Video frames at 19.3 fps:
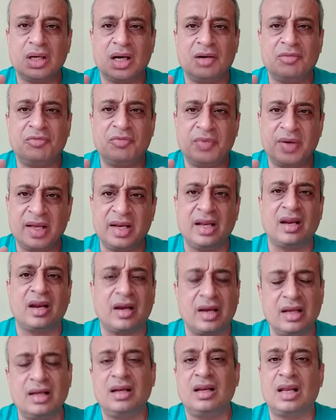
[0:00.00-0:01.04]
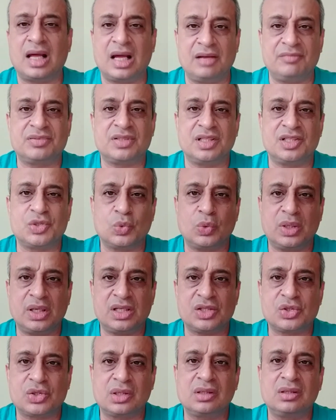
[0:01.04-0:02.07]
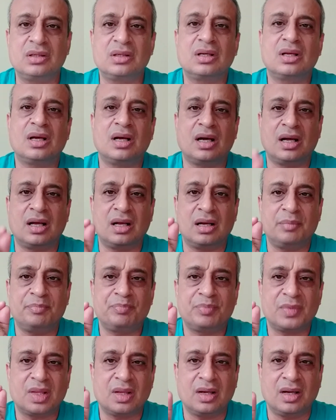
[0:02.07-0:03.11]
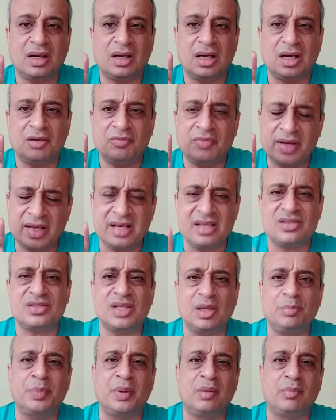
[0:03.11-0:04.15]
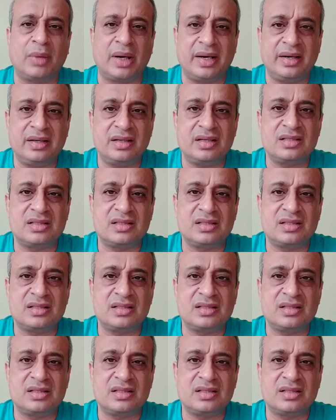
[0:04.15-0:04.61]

a very real life situation, a very simple-minded